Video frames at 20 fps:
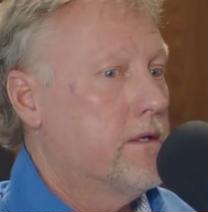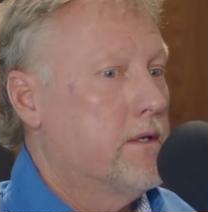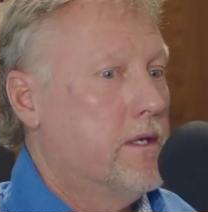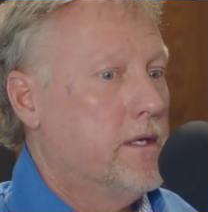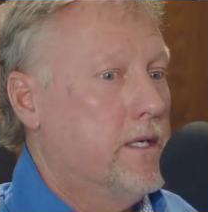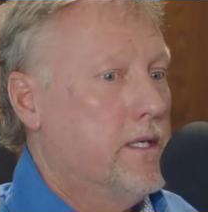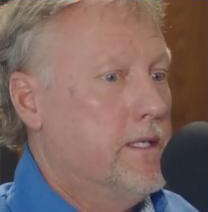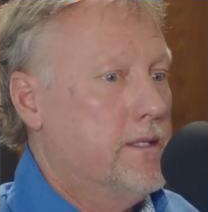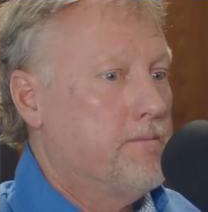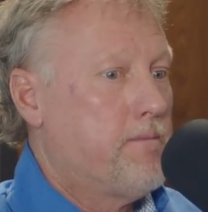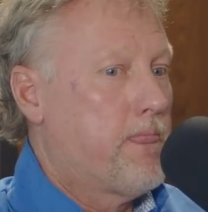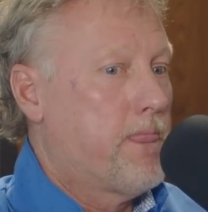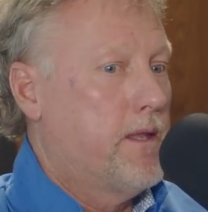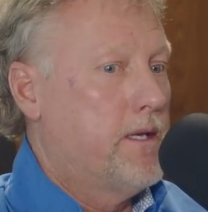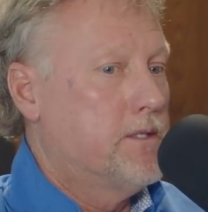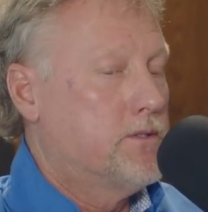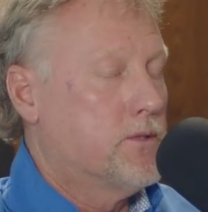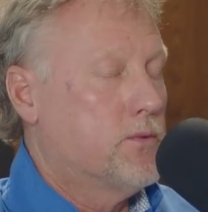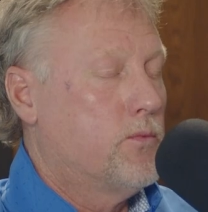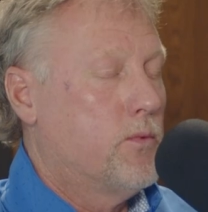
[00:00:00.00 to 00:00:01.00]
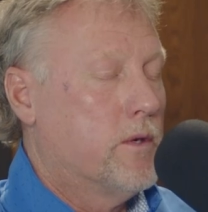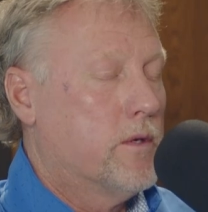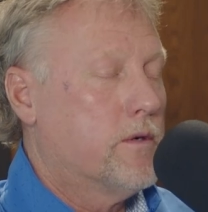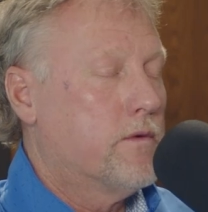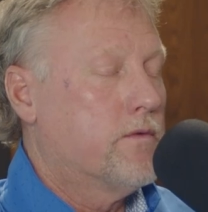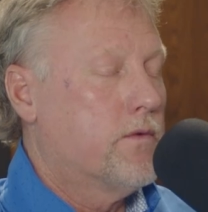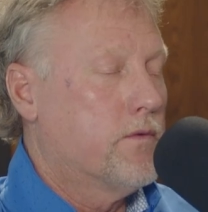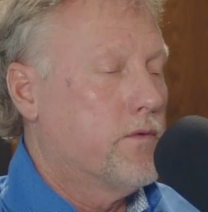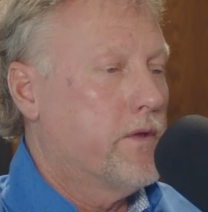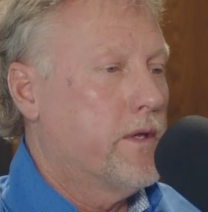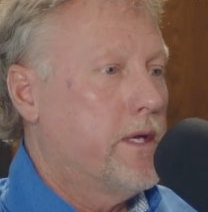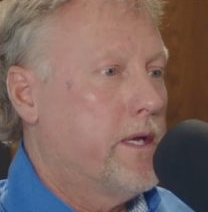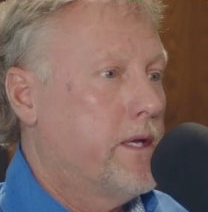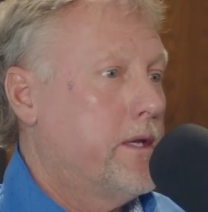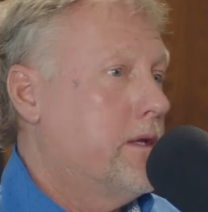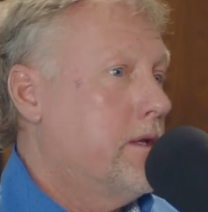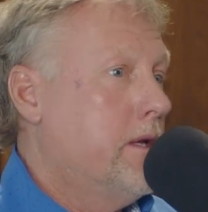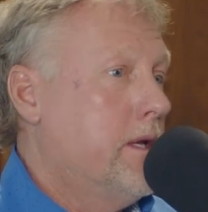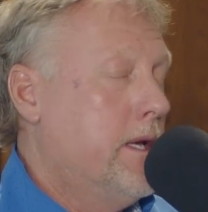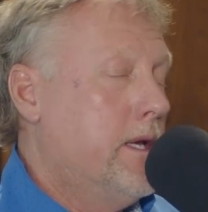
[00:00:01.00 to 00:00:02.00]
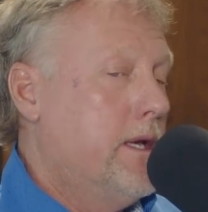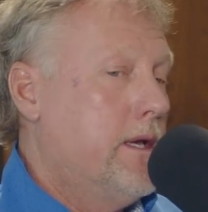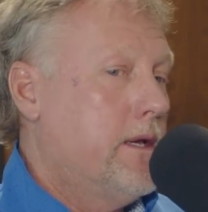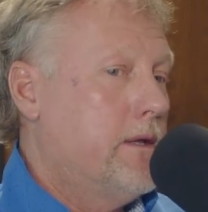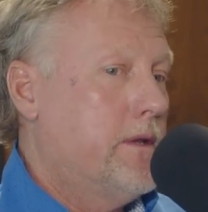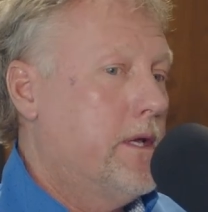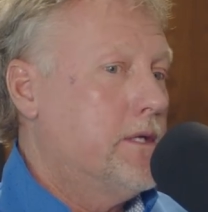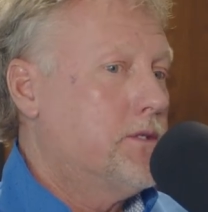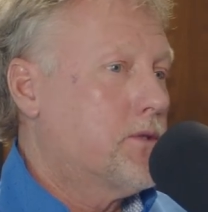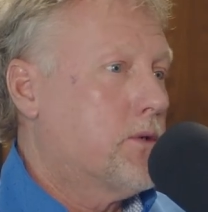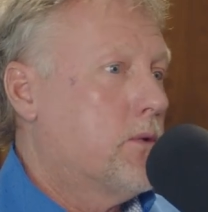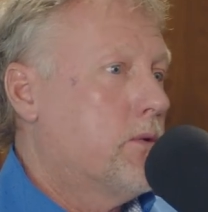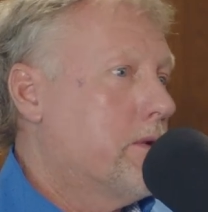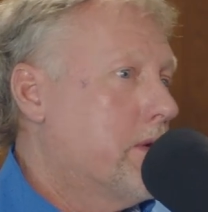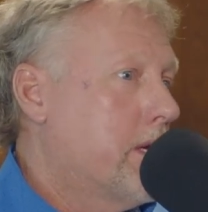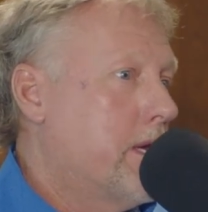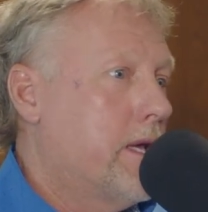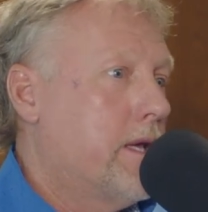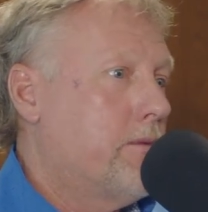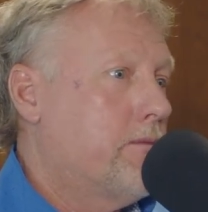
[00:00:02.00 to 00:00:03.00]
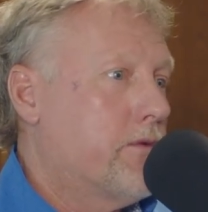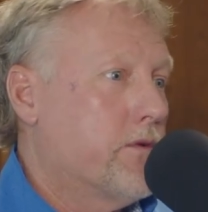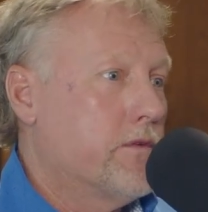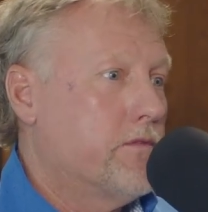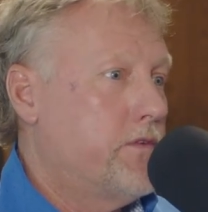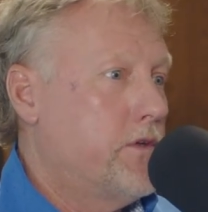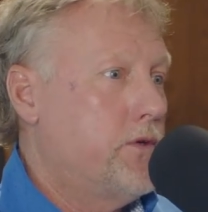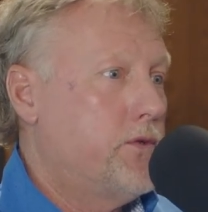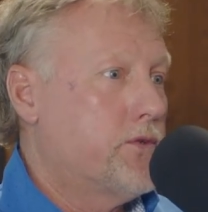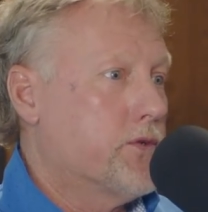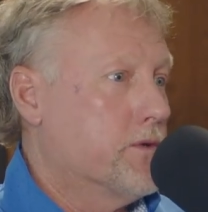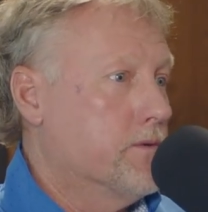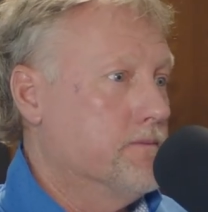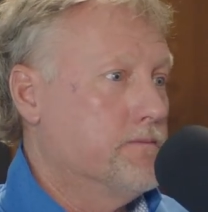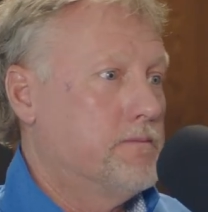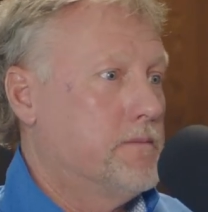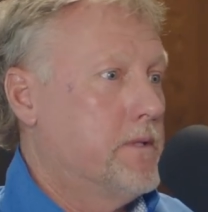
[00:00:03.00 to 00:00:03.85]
And it's a wonderful thing. And that's growing the game for the future.